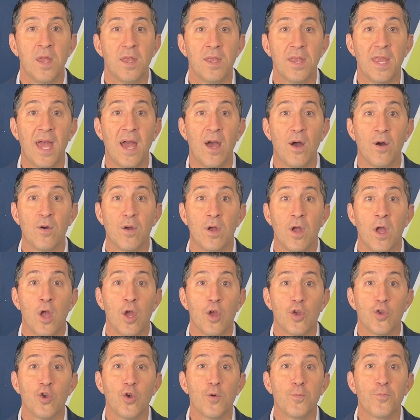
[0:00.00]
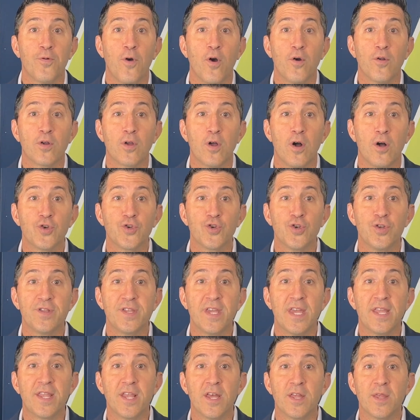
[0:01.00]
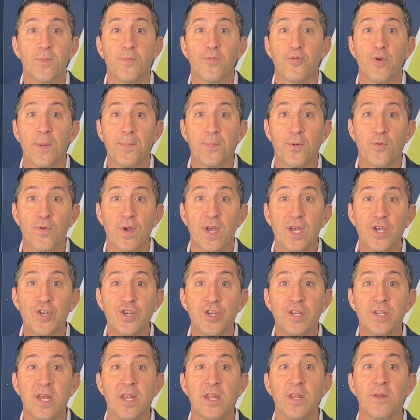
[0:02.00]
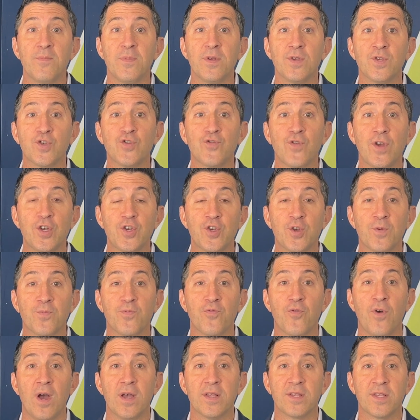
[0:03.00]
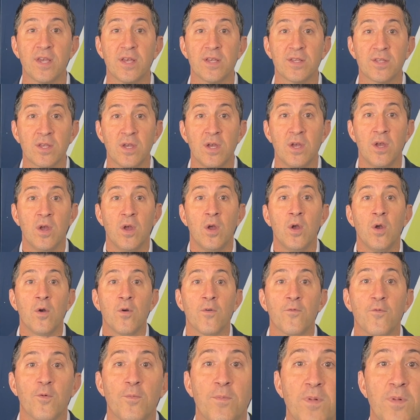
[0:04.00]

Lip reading: Now, your protocol should detail the preparation and administration process for